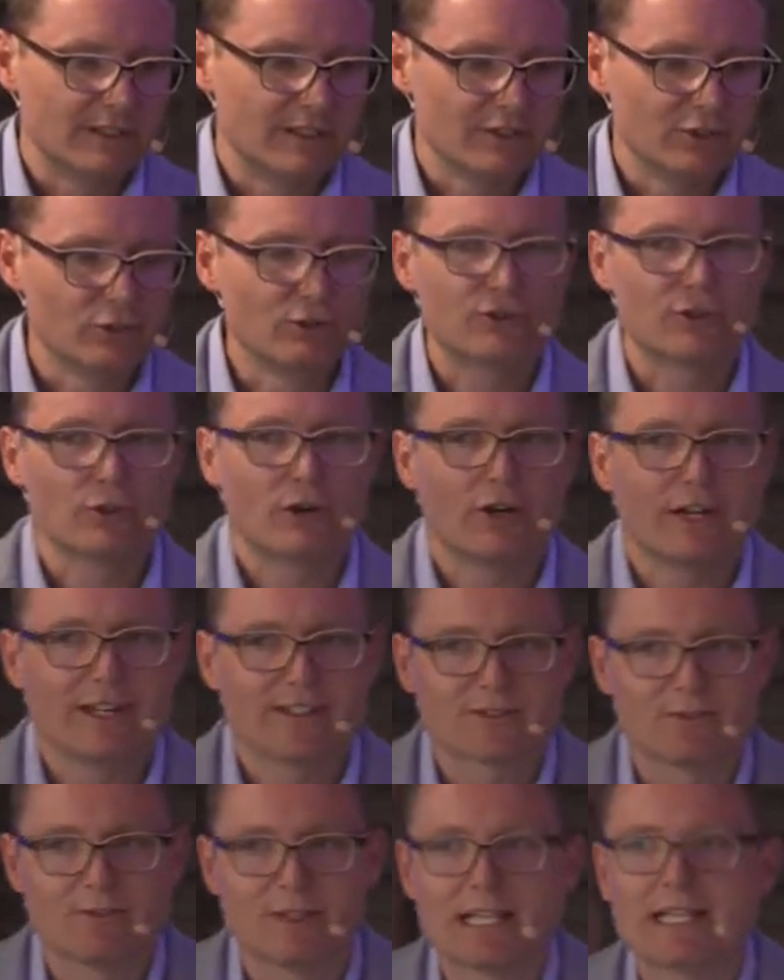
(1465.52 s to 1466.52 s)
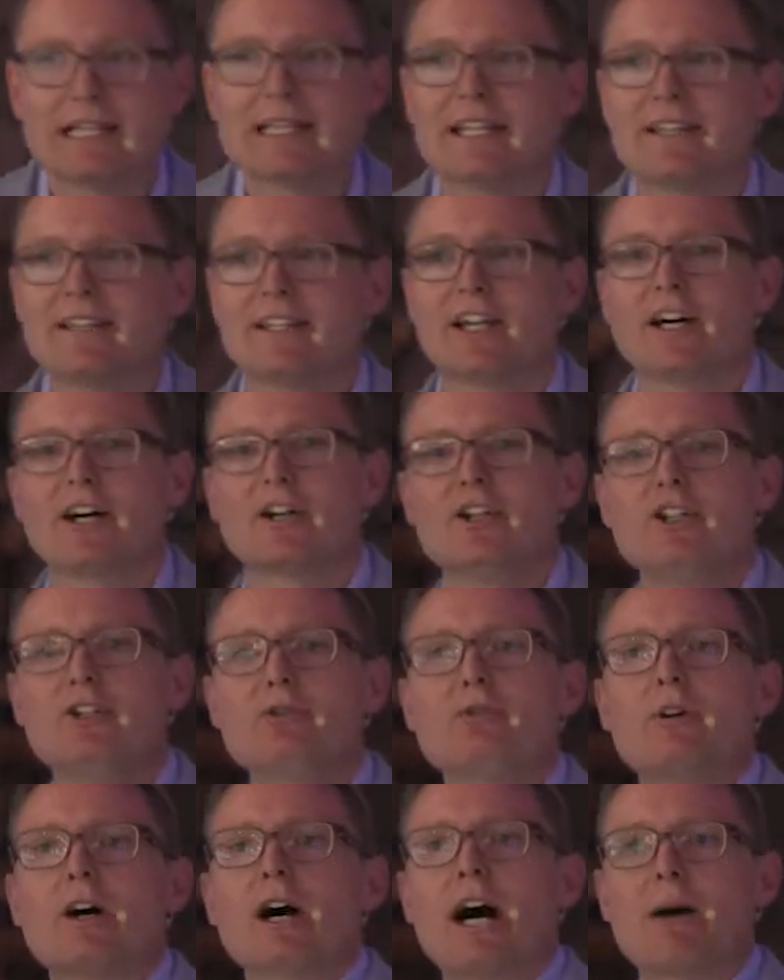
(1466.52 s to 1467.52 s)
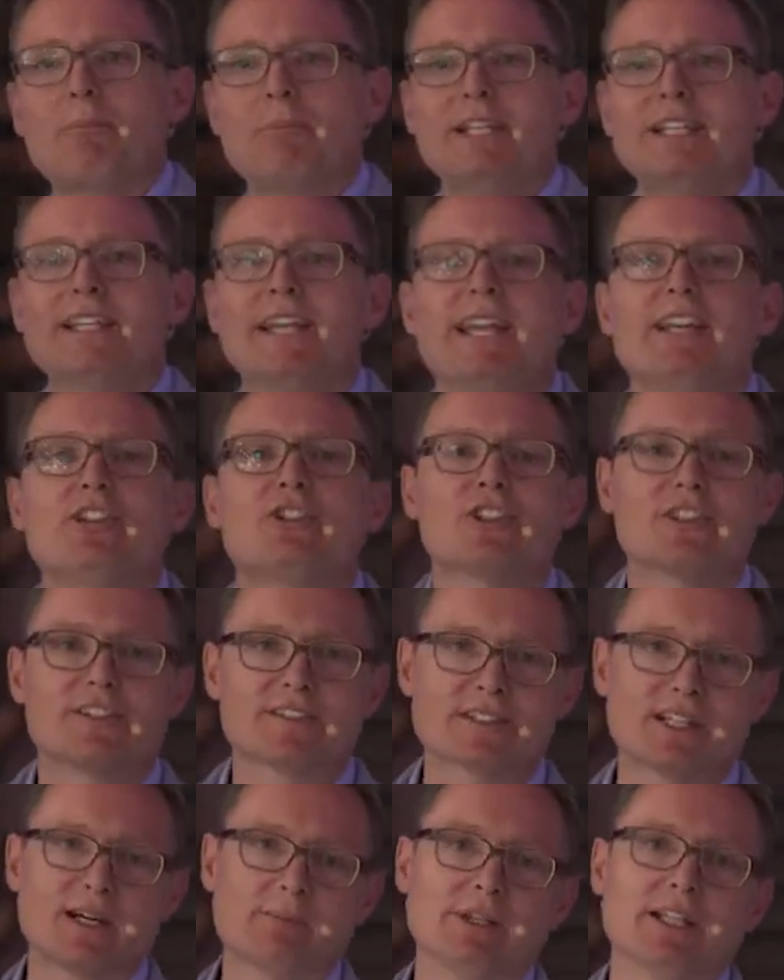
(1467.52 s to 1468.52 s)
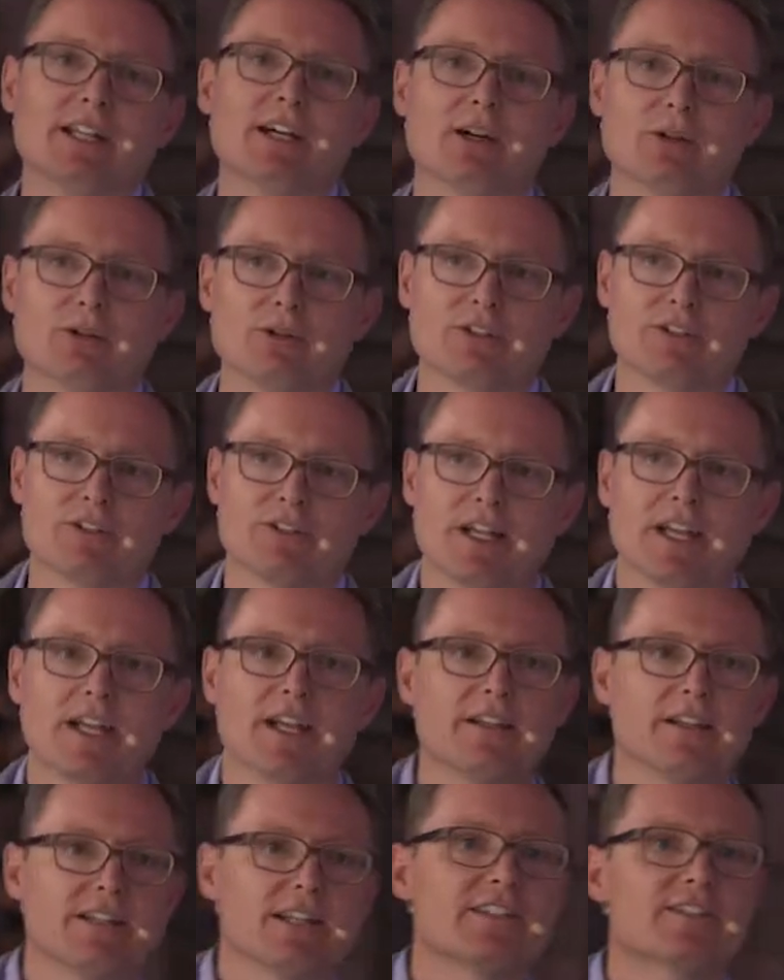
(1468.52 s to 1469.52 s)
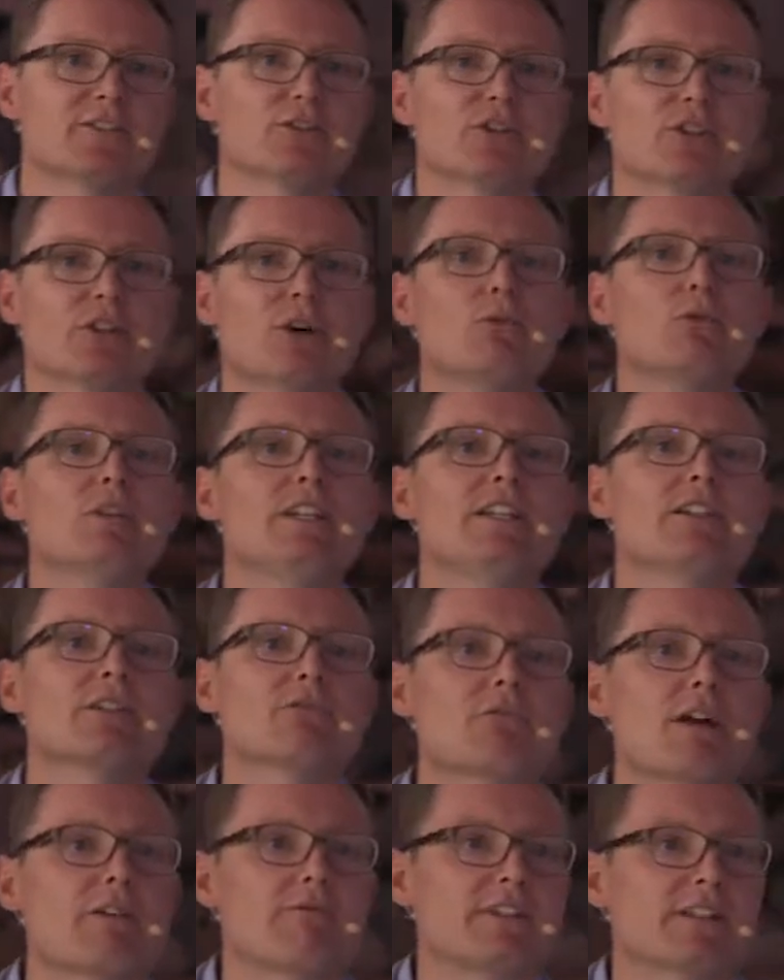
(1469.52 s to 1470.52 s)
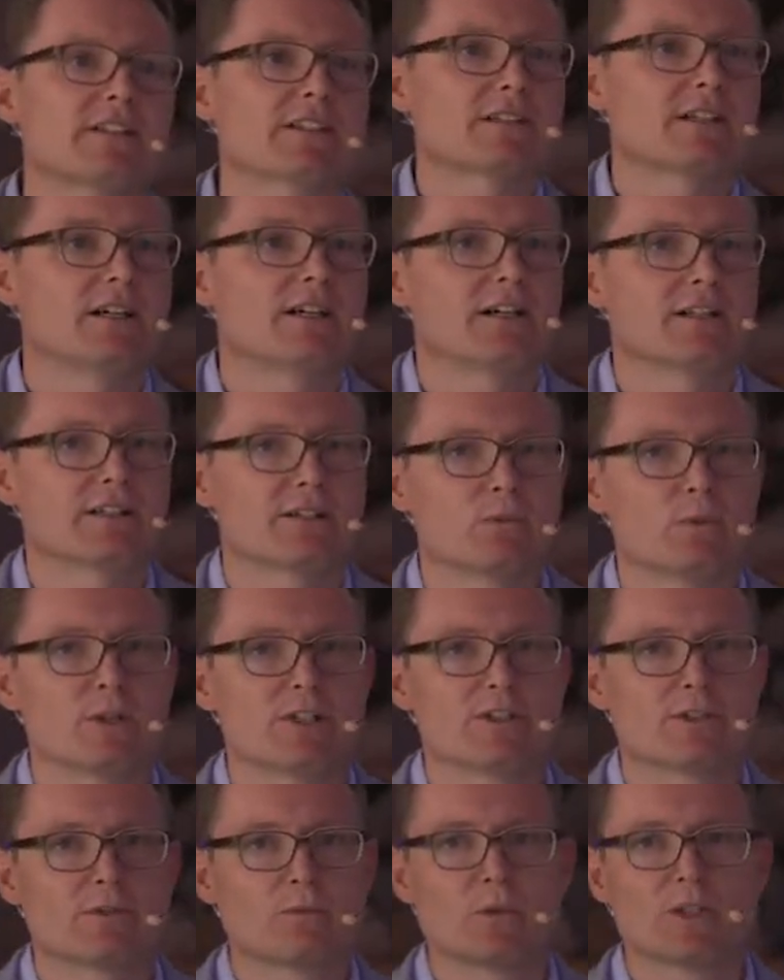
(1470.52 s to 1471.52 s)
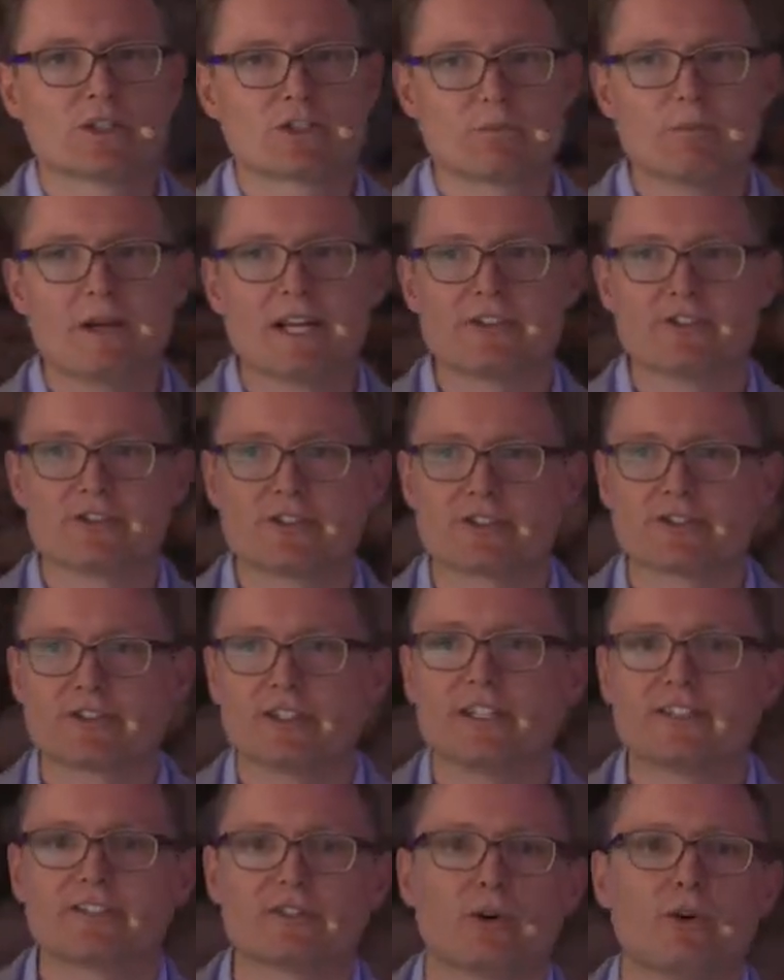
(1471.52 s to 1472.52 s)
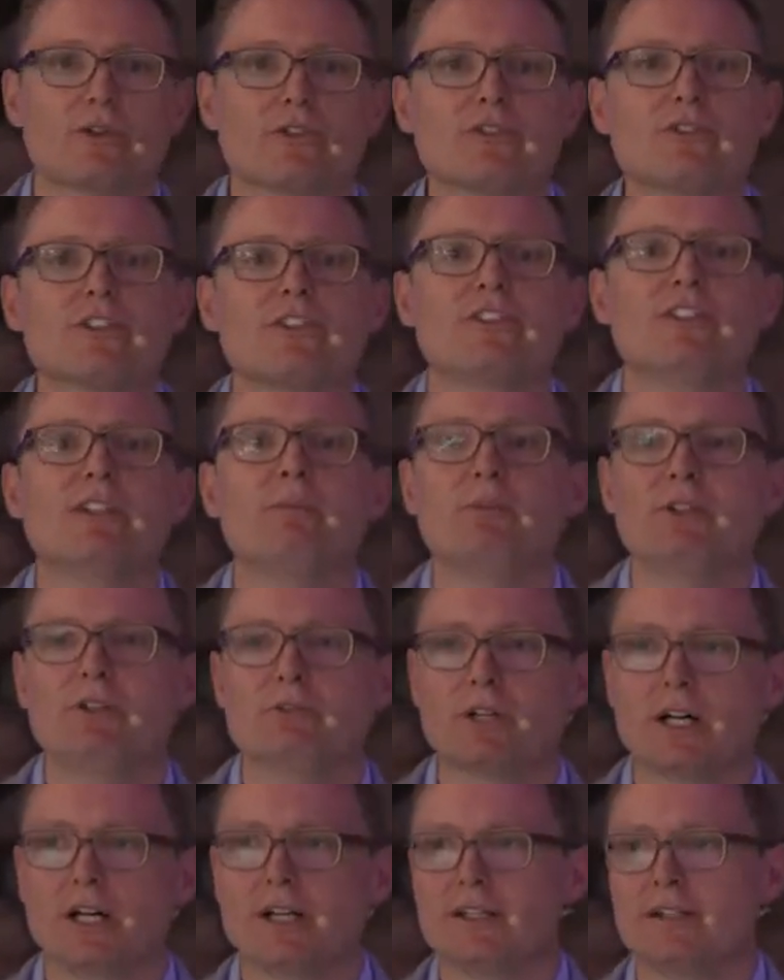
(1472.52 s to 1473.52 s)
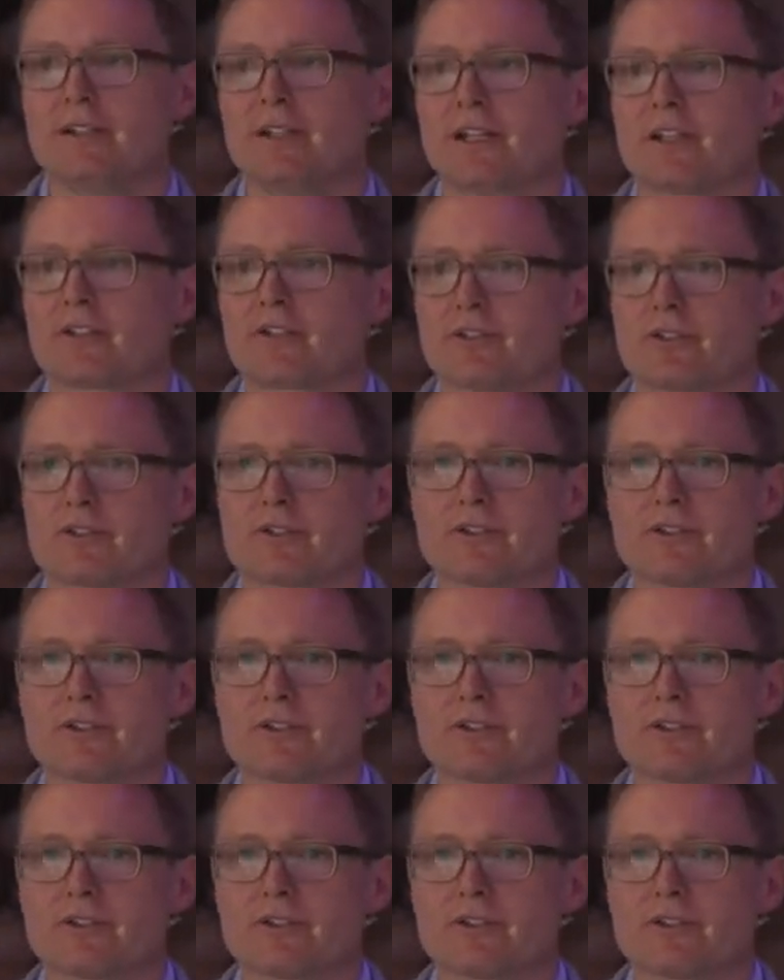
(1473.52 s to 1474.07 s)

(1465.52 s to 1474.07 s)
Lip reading: You saw as well that there are new applications coming out, and it's not only the graphics card which matters, it's also the CPU architecture.